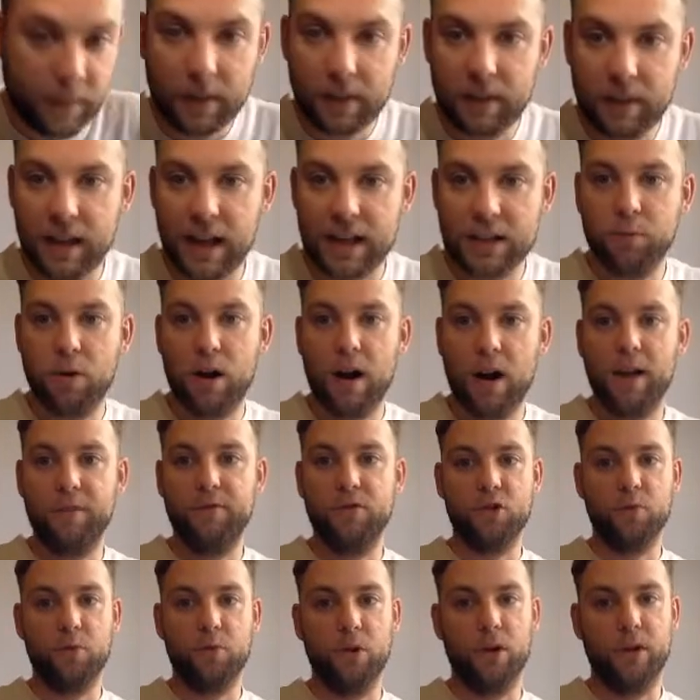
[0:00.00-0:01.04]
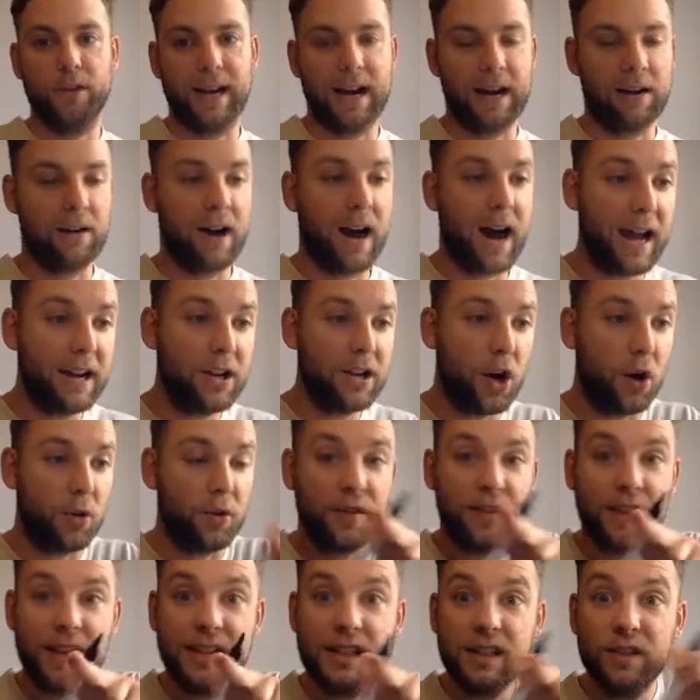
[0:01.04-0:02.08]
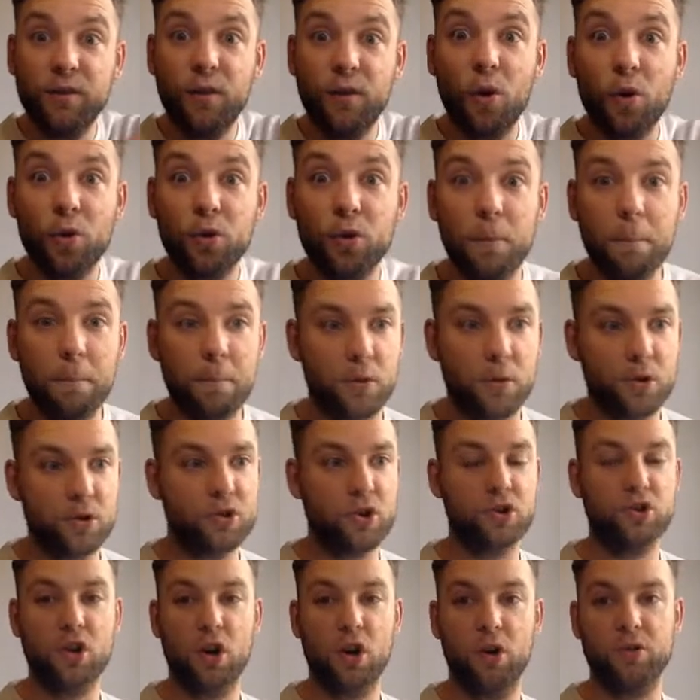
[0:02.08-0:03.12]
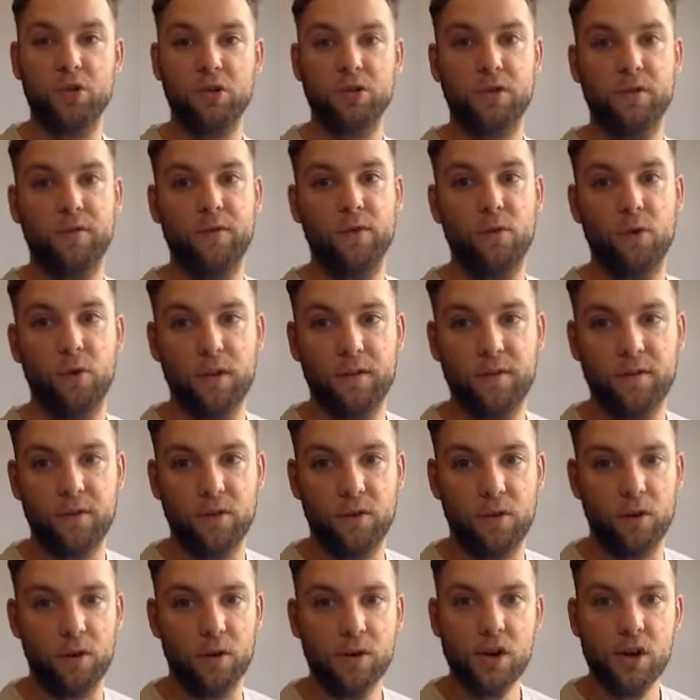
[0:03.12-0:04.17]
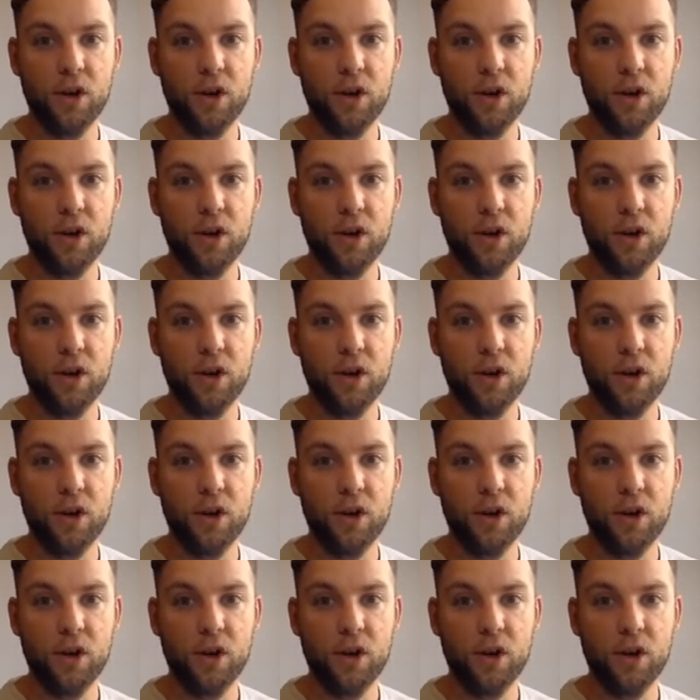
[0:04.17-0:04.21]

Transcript: That's what I've just worked out. I know that these 4 numbers should total to 44.